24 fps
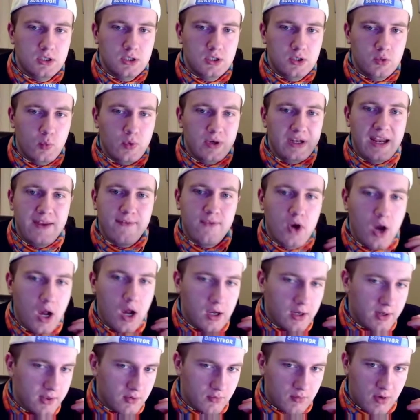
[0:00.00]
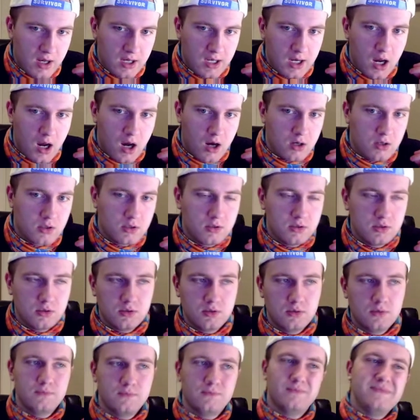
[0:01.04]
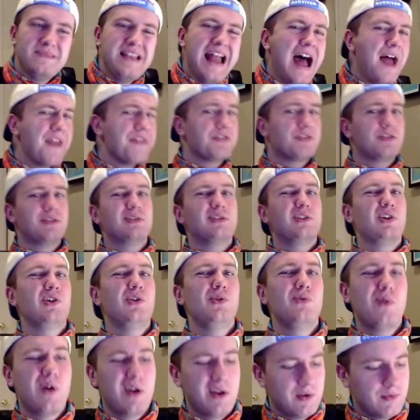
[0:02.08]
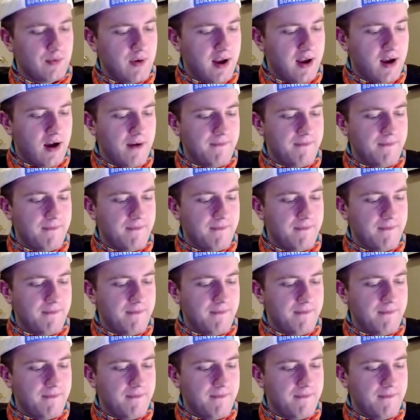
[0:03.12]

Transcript: We gave her under the radar. Not 2 under the radar.